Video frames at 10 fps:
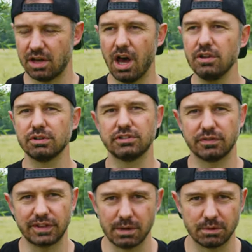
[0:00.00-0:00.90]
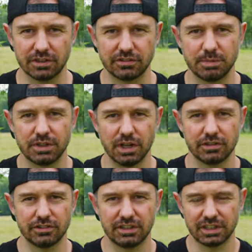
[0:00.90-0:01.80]
hundreds of cameras,
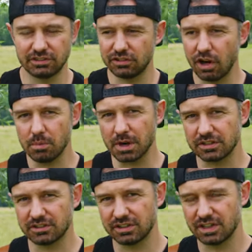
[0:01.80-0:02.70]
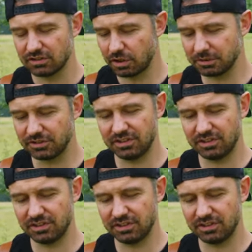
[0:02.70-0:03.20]
because you get so much, so much,